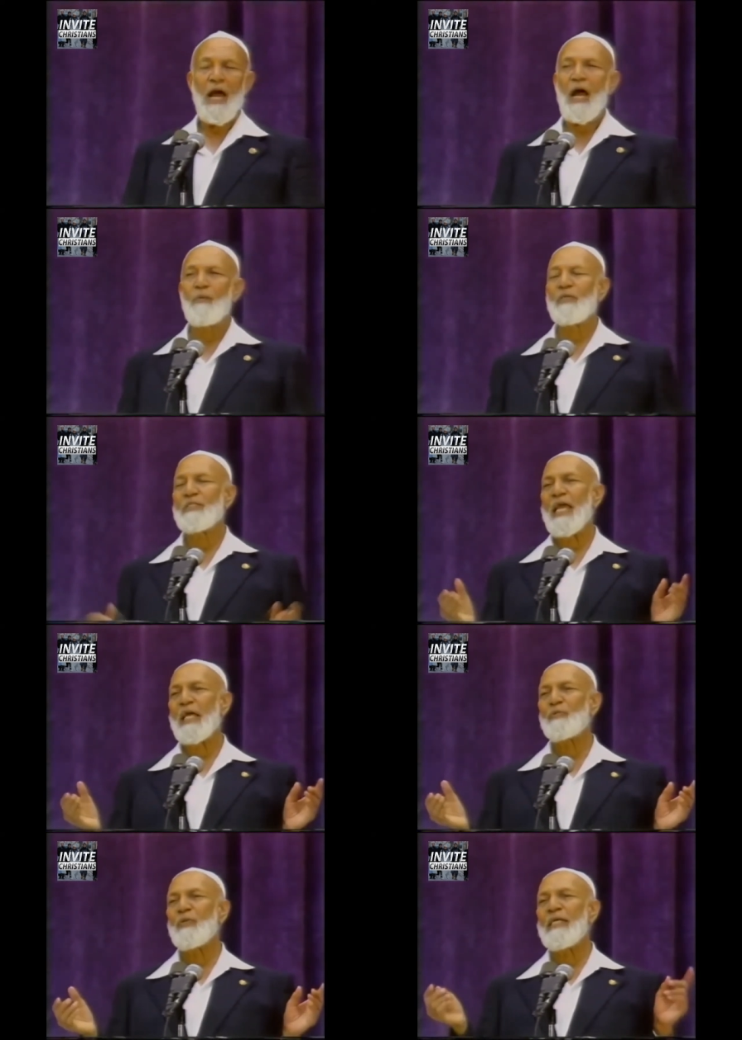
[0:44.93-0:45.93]
I was
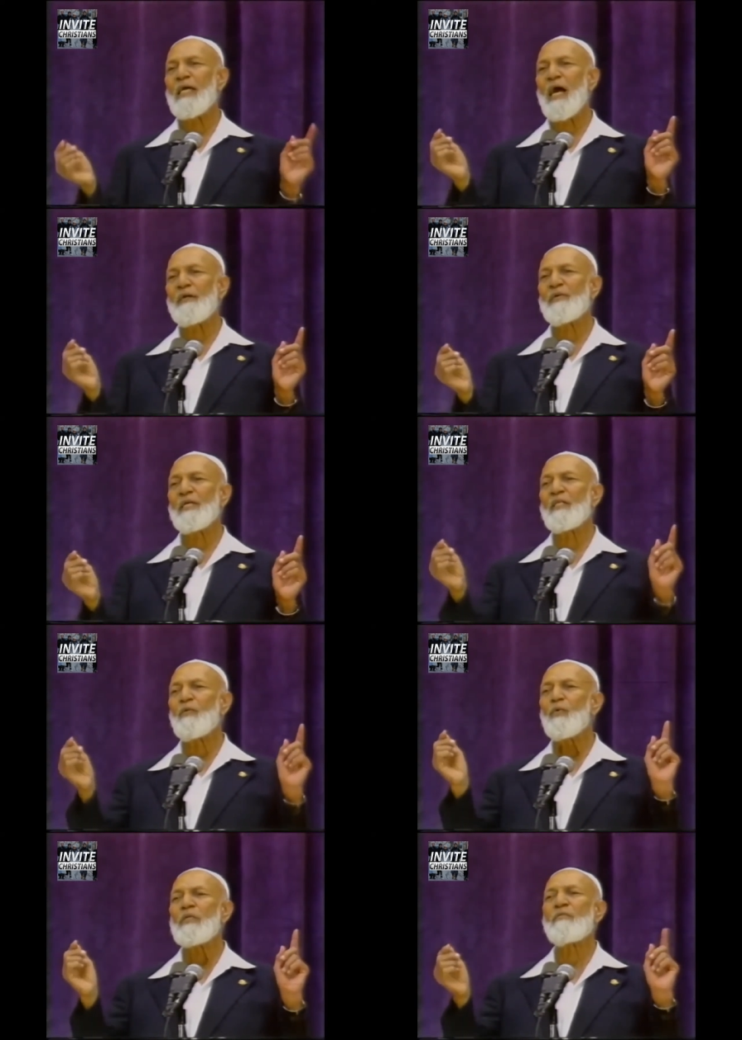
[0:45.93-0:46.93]
actually uttering
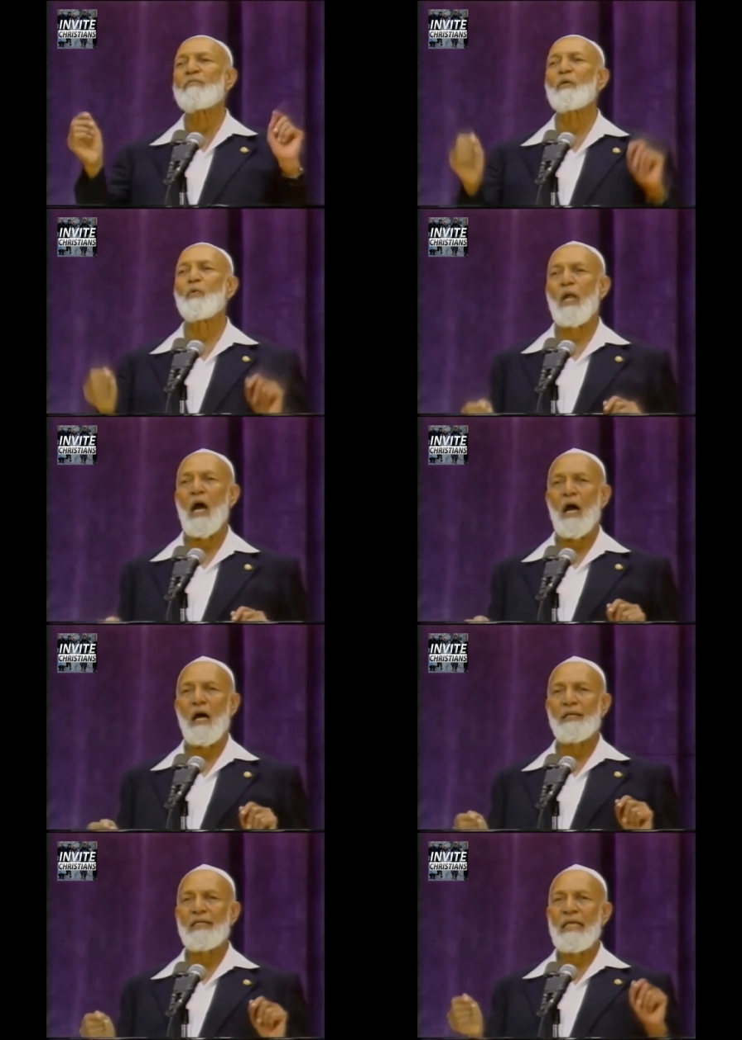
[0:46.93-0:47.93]
the words from the
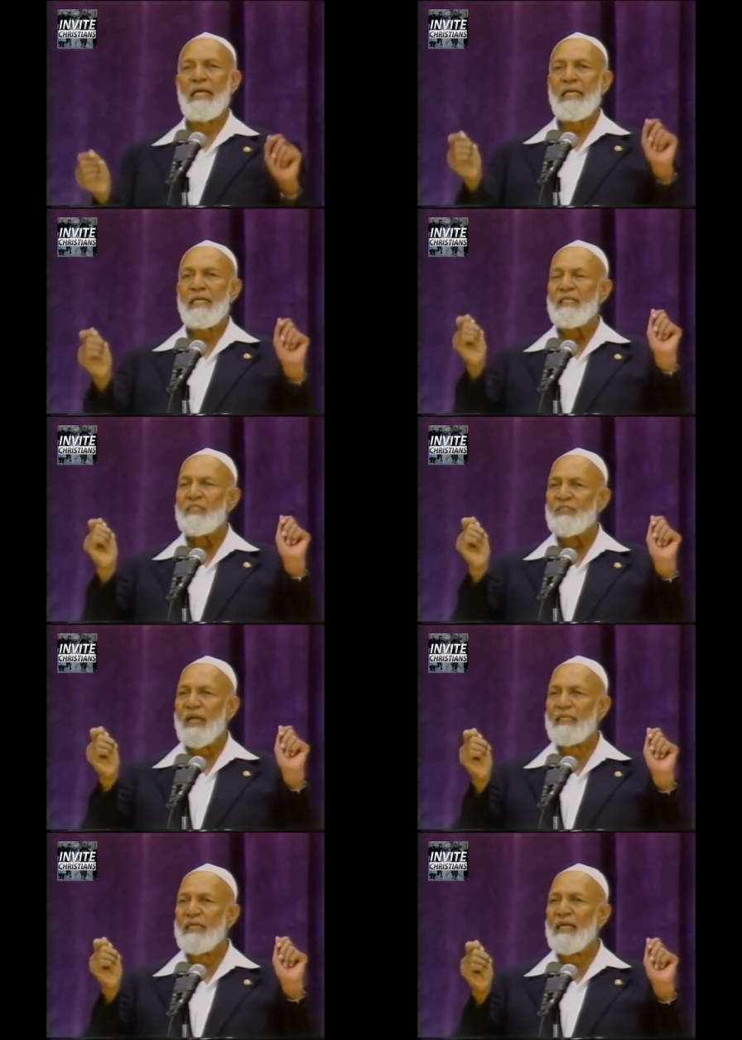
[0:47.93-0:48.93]
Quran,
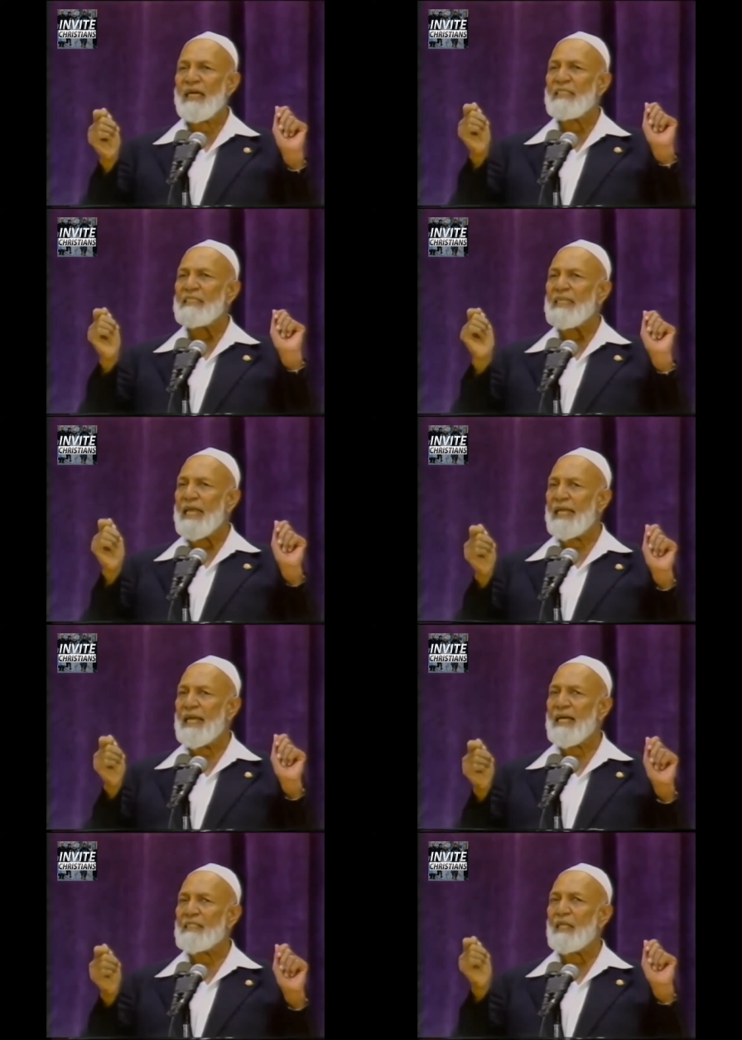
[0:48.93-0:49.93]
instructing us,
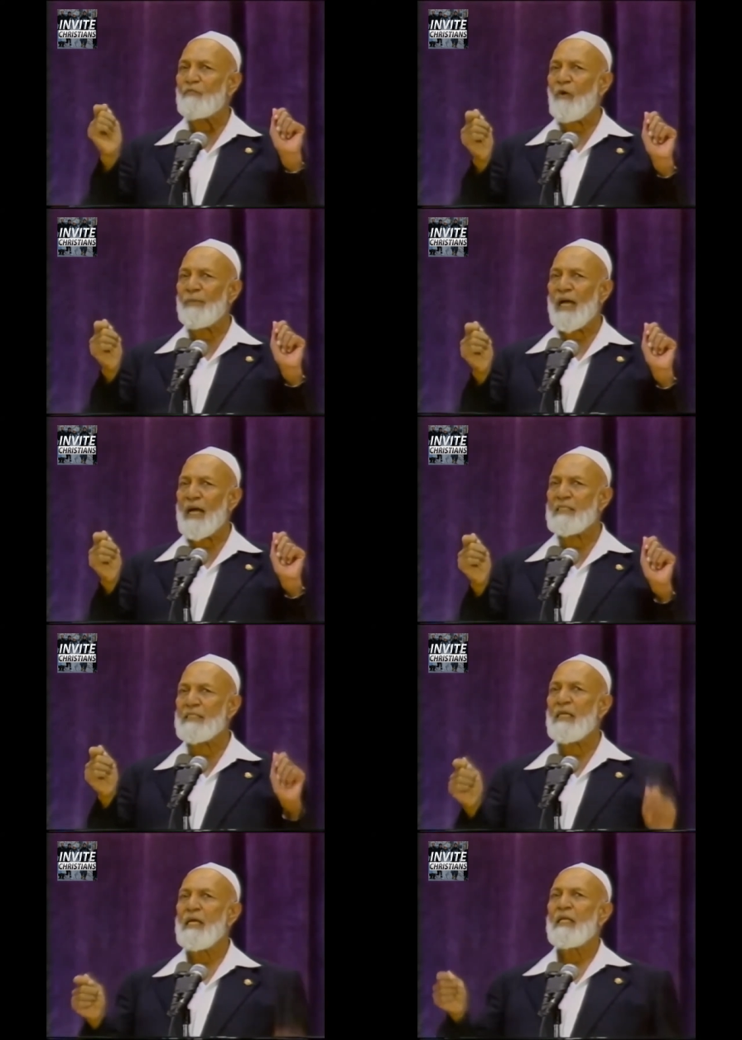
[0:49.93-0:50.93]
telling us, informing
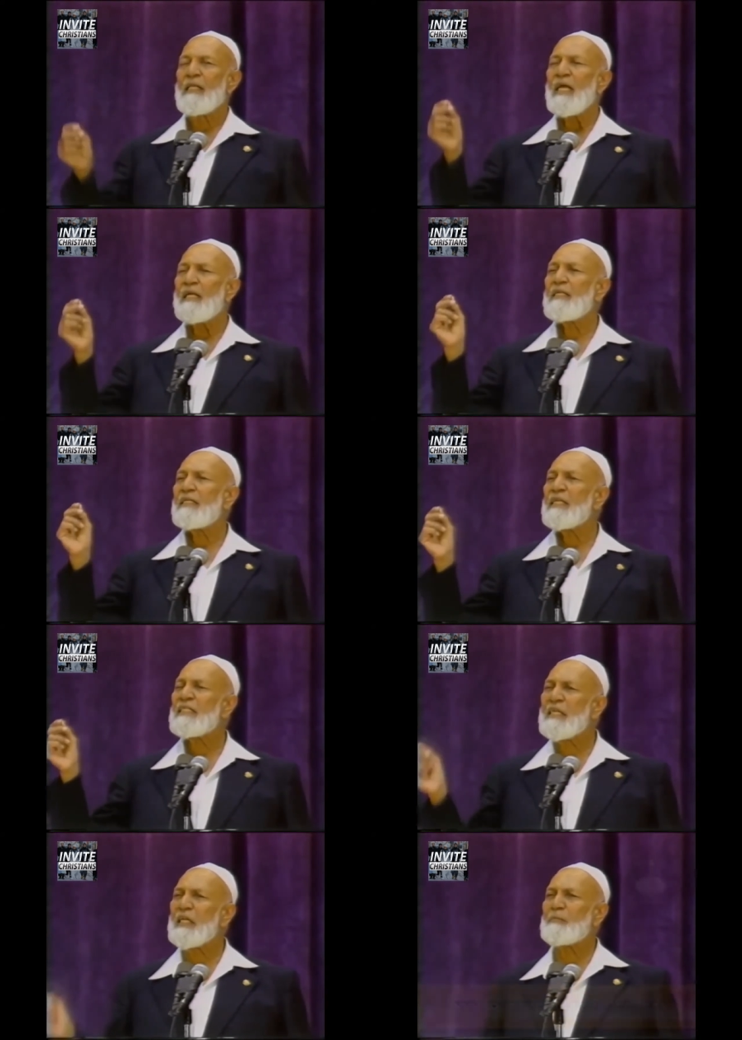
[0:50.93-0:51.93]
us that the
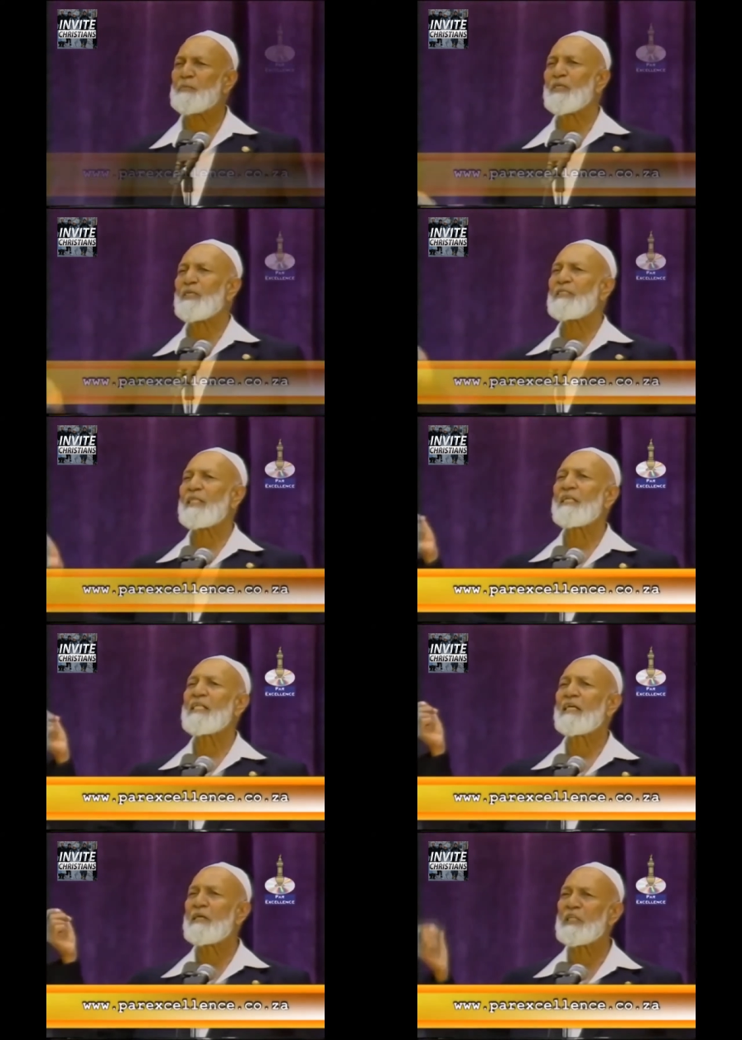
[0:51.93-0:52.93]
scriptures that
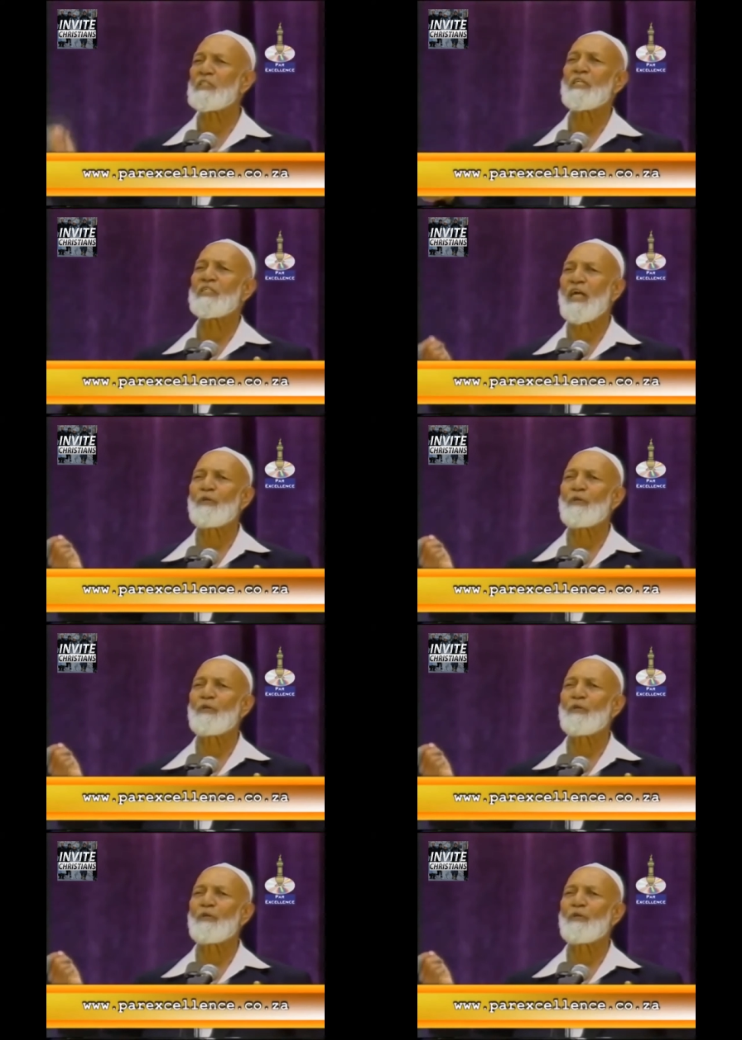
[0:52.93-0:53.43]
the Christians